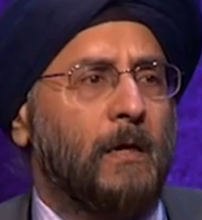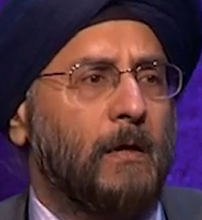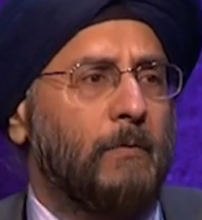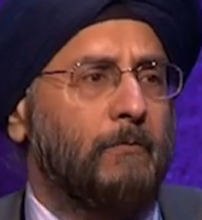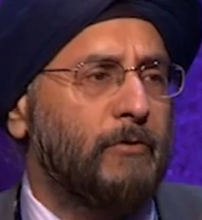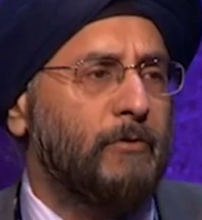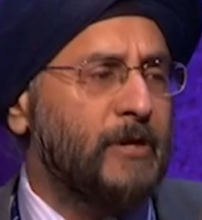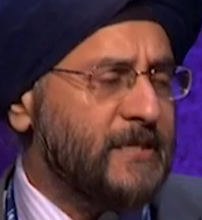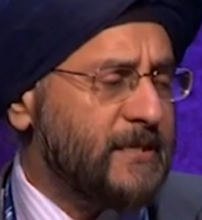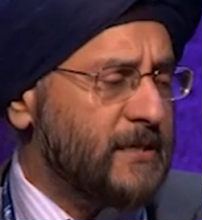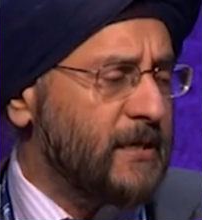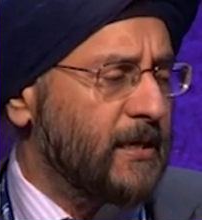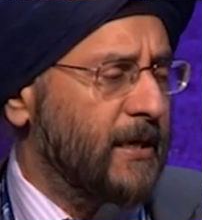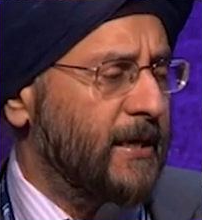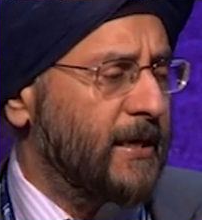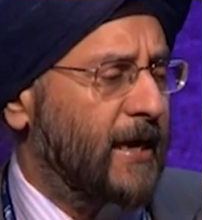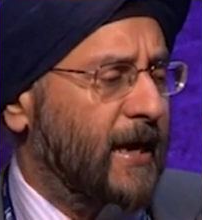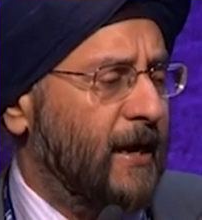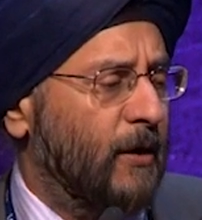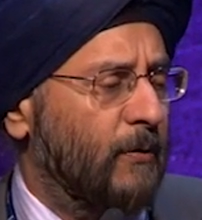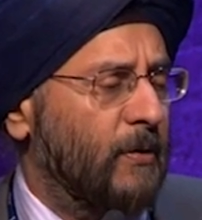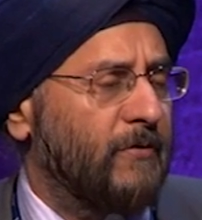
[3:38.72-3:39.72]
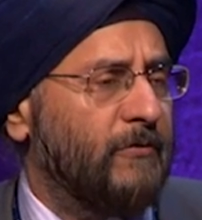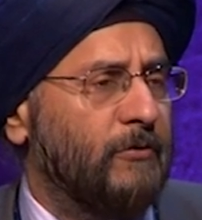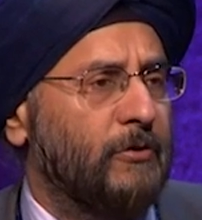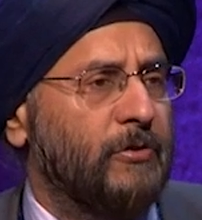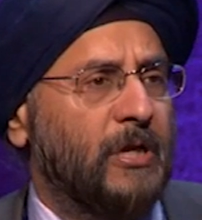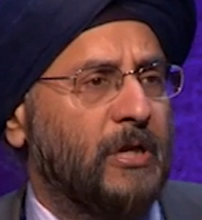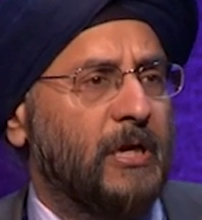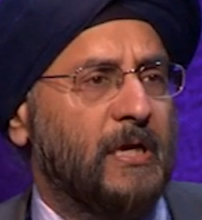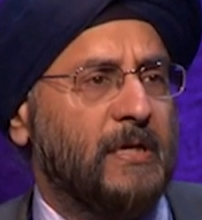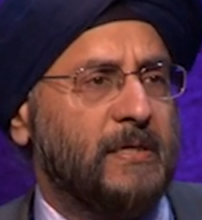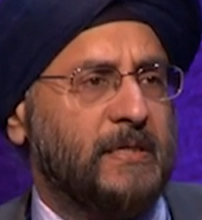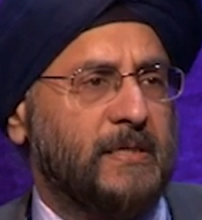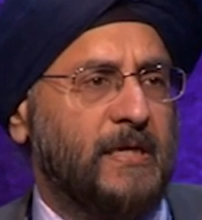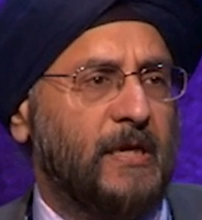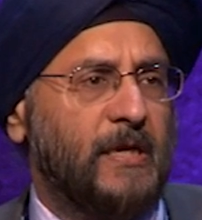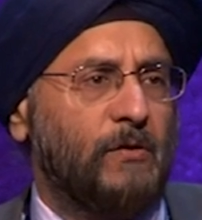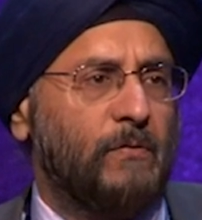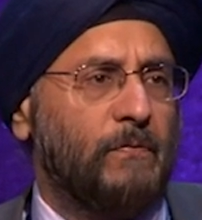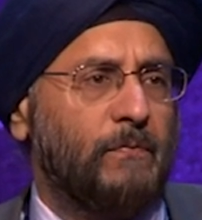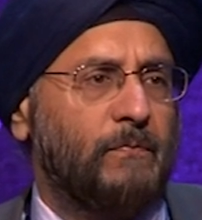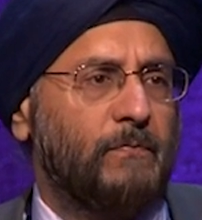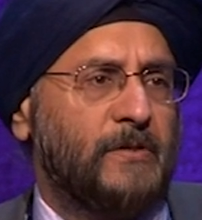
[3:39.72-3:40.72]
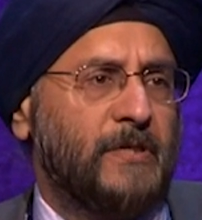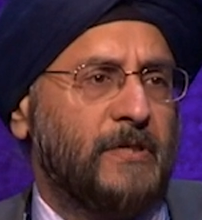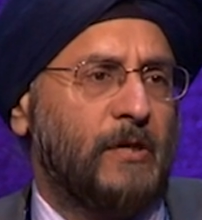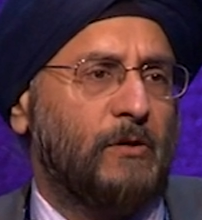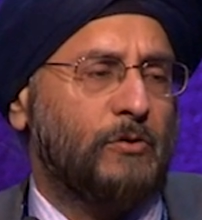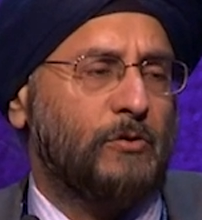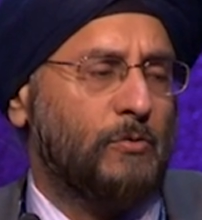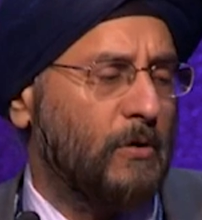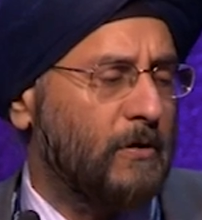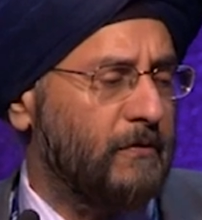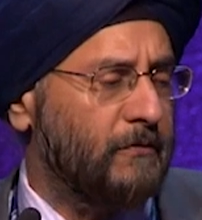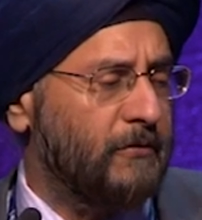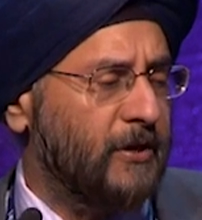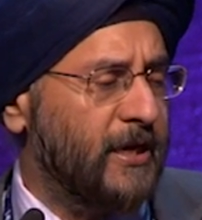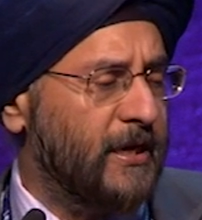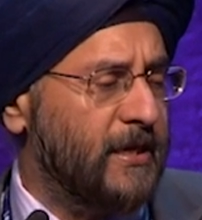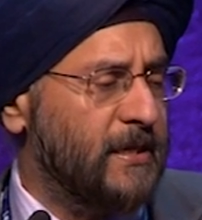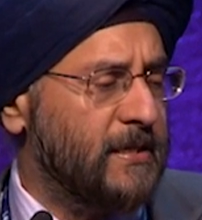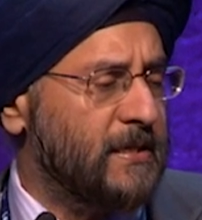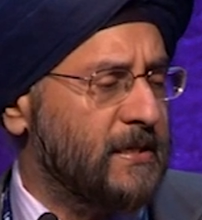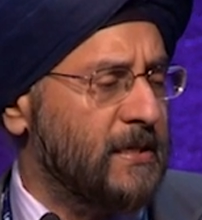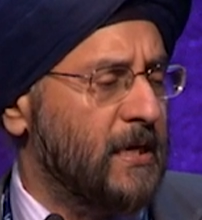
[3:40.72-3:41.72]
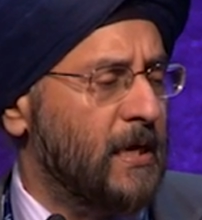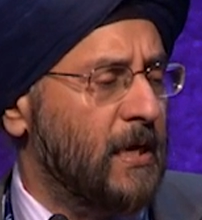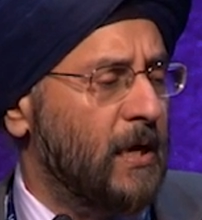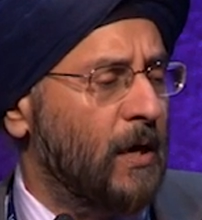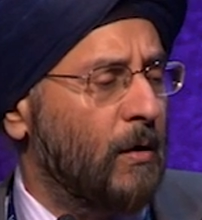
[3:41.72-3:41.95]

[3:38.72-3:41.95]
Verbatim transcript: recently, however, in the last 10 or 12 years,